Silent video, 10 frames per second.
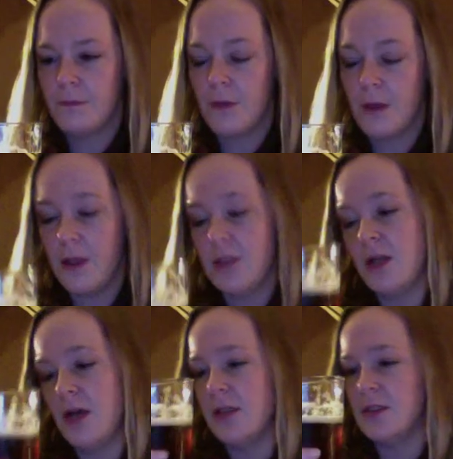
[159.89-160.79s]
And that's
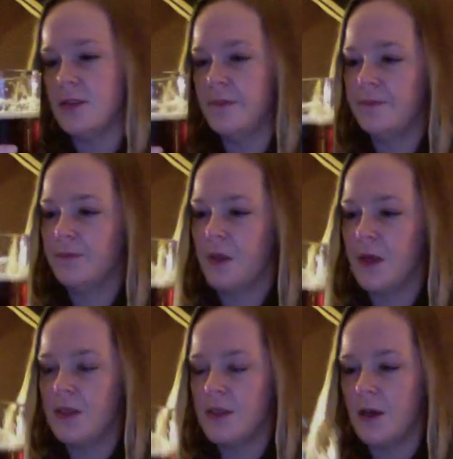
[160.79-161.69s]
nice.
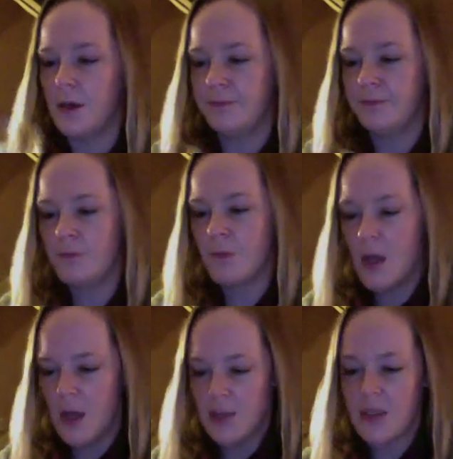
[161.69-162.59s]
It's got
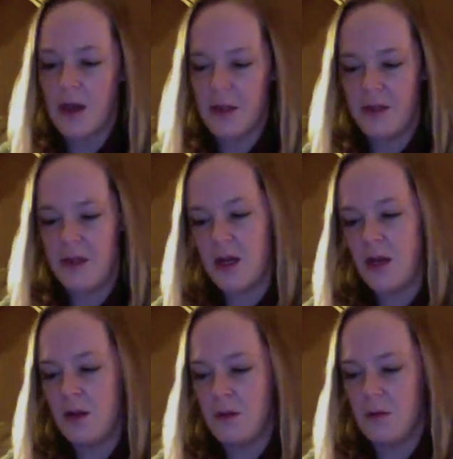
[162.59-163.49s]
a
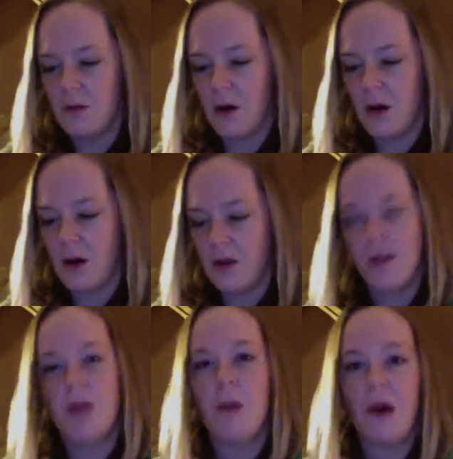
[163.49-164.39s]
thin
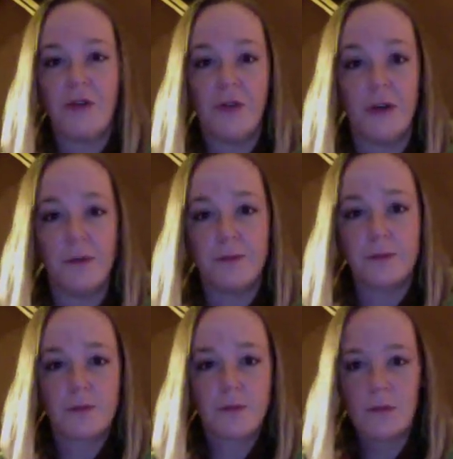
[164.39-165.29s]
mouthfeel,
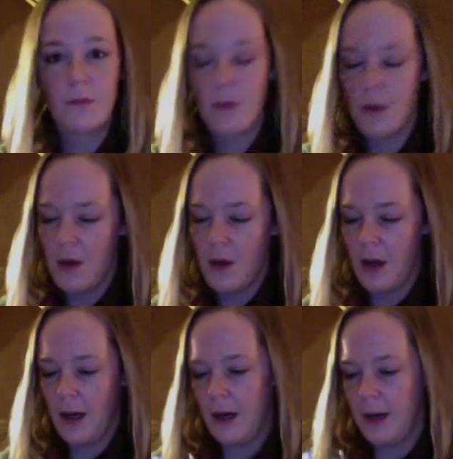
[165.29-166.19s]

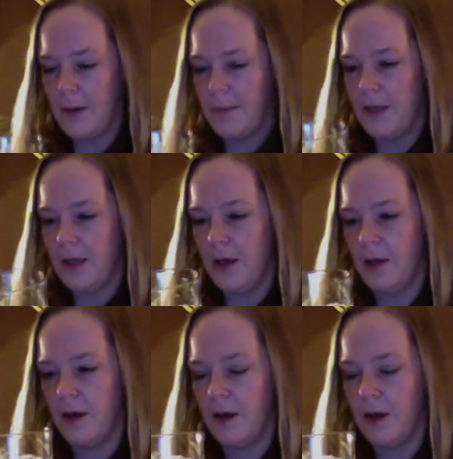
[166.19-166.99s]
and